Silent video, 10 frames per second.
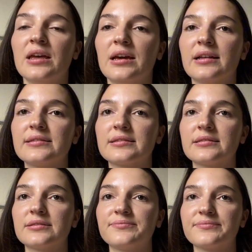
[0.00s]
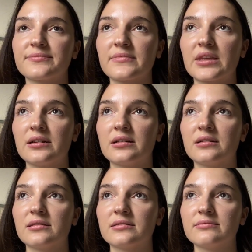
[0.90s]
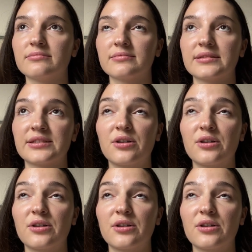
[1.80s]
And there